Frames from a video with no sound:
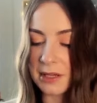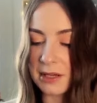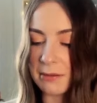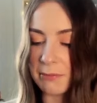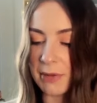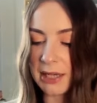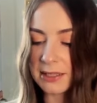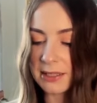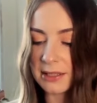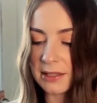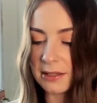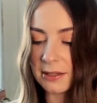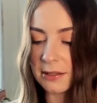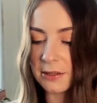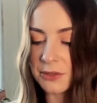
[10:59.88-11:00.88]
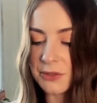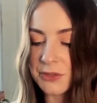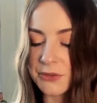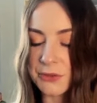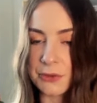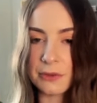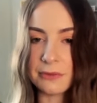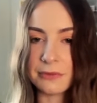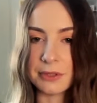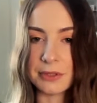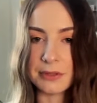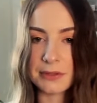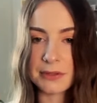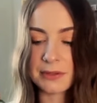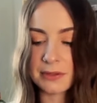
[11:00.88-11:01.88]
Miracle
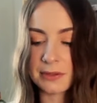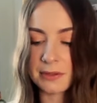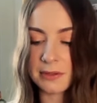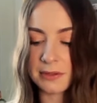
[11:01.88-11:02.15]
Servant.